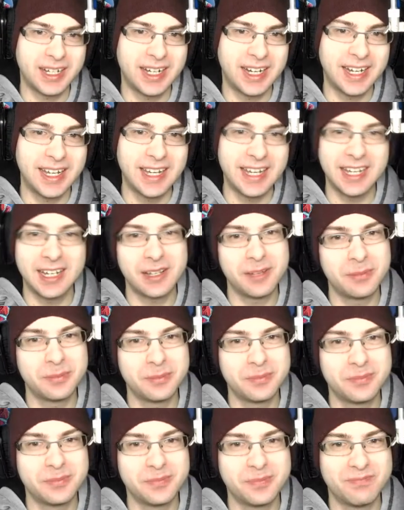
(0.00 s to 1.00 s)
I
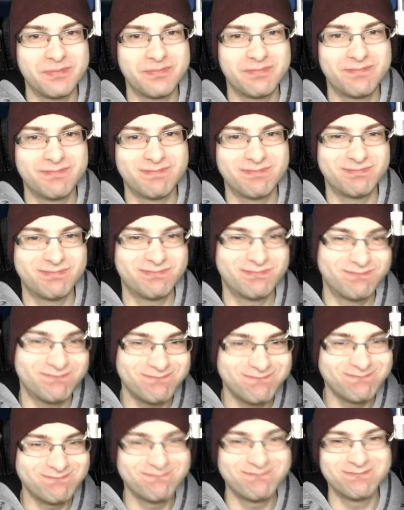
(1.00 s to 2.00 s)
am
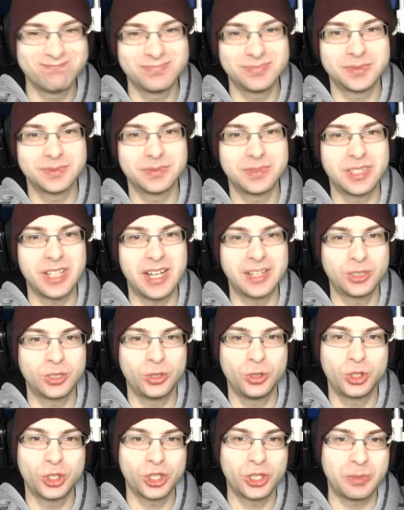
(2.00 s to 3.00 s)
mm, not
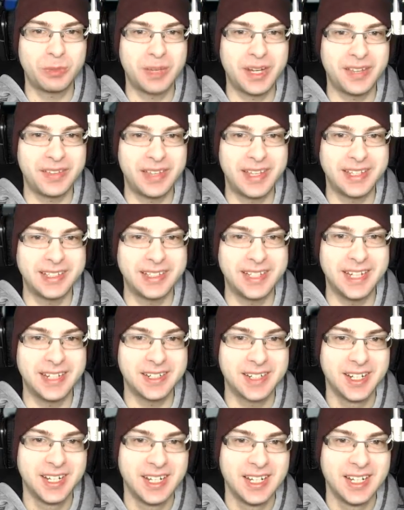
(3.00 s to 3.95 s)
too sure about that yet.